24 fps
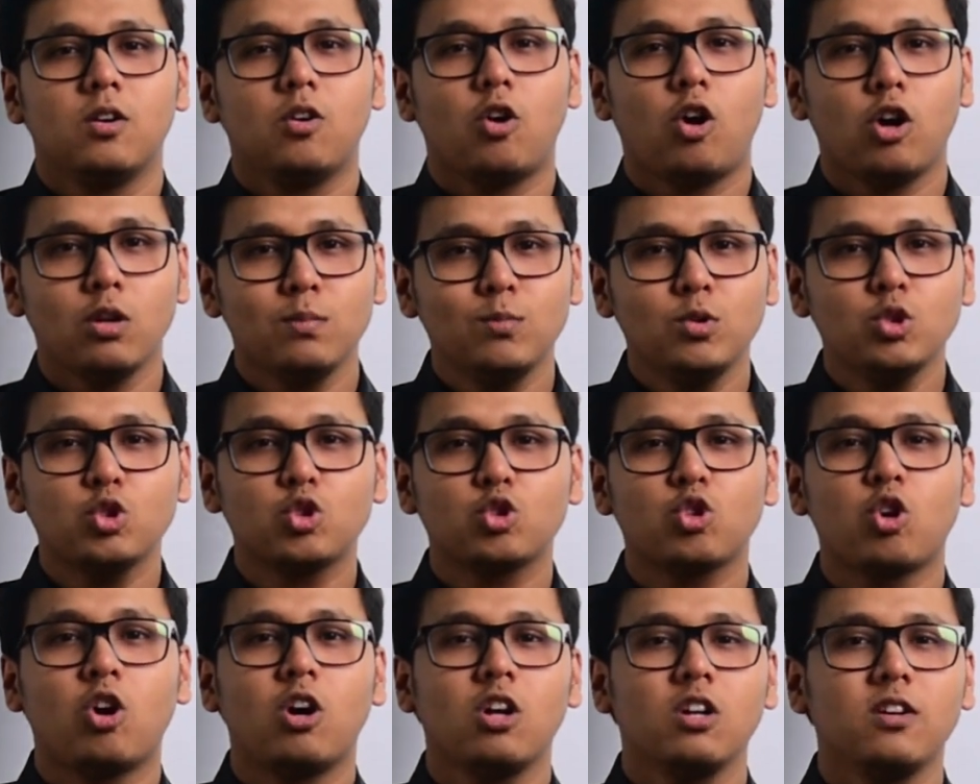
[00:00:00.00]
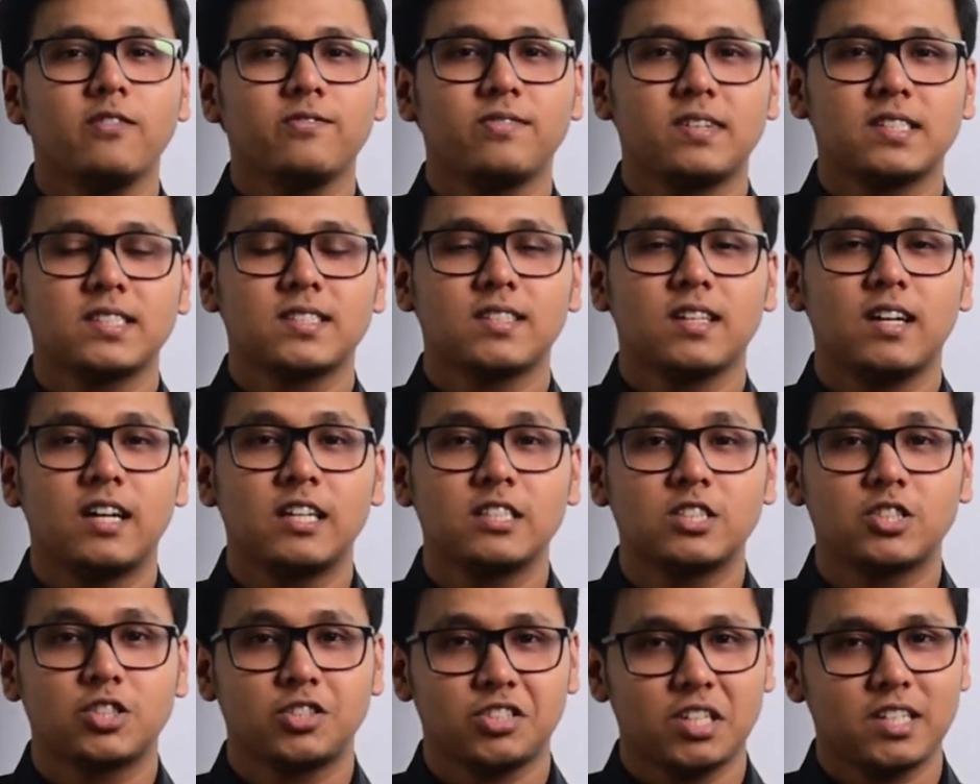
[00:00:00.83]
Almost all of us
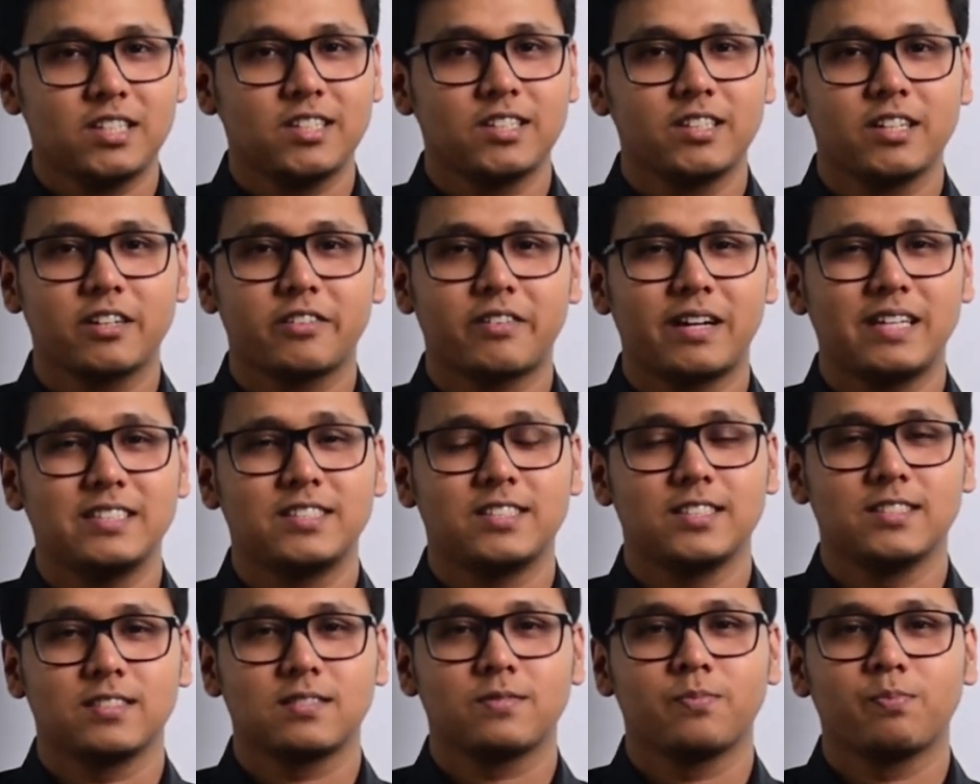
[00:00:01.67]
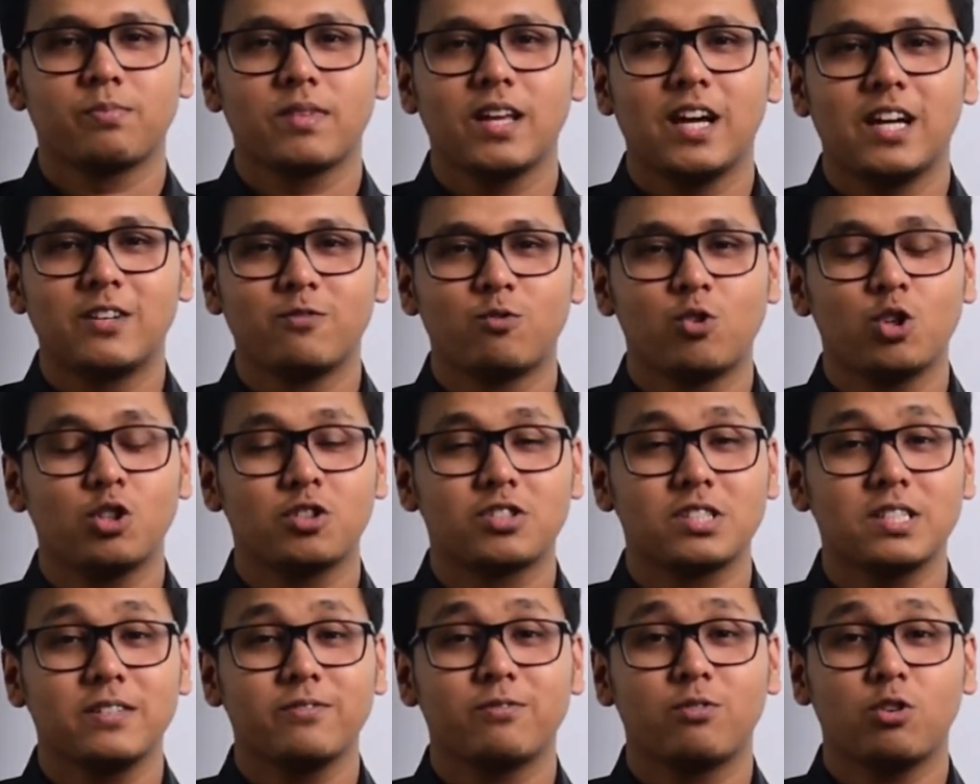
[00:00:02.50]
are stuck in a crisis and
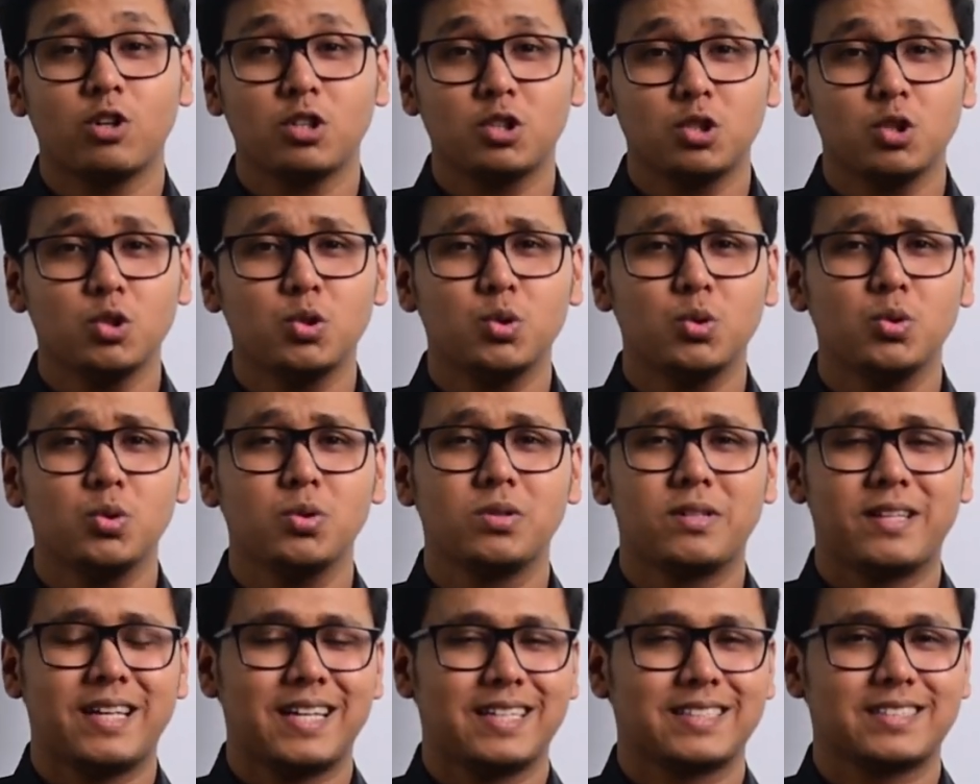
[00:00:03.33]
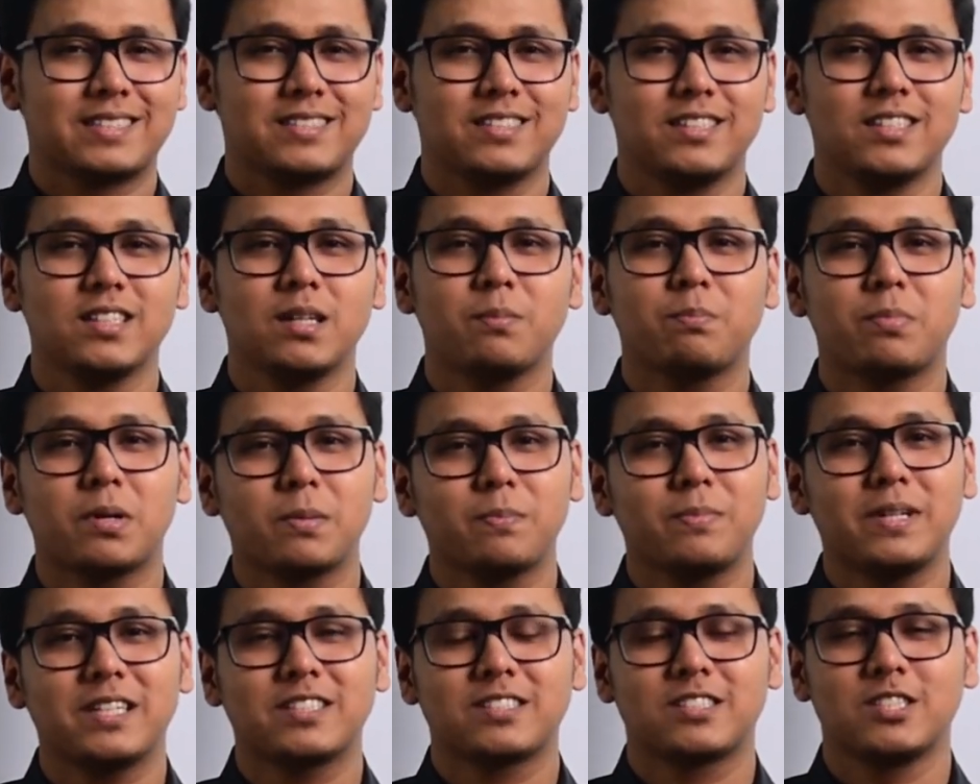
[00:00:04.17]
wondering what to do next in a
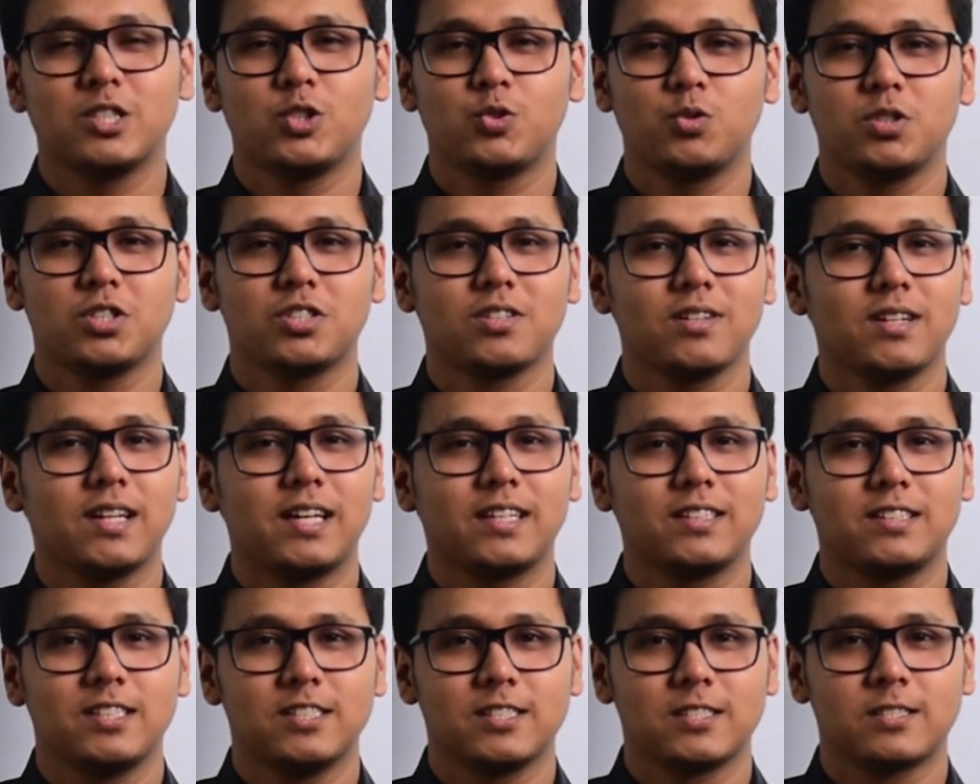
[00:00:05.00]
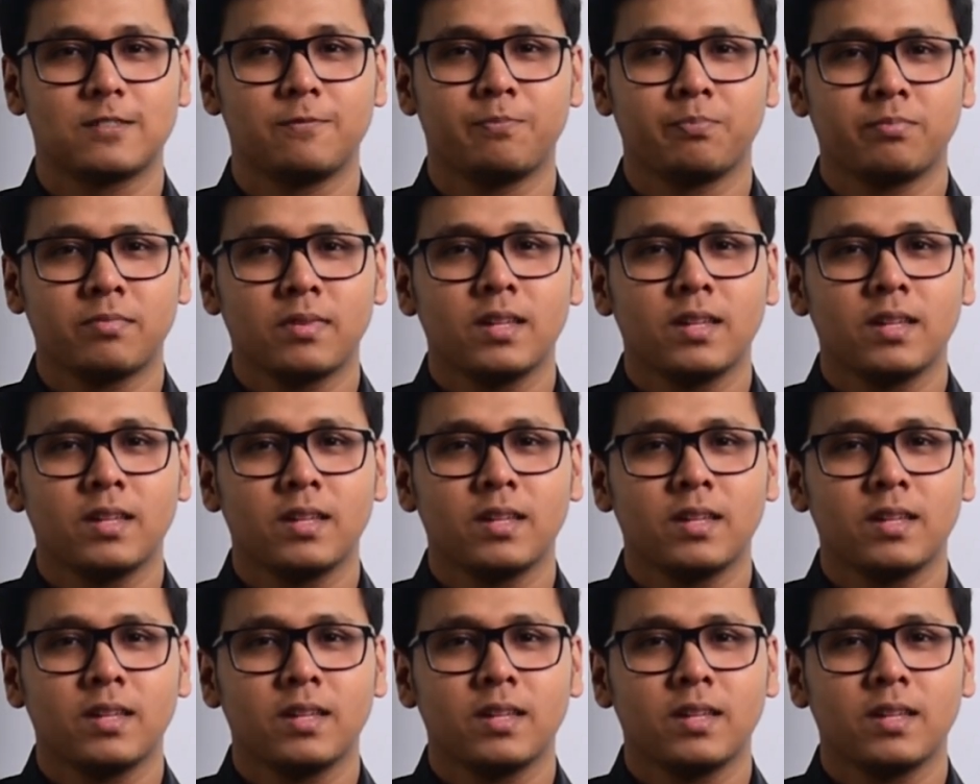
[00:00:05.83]
perplexed situation like this.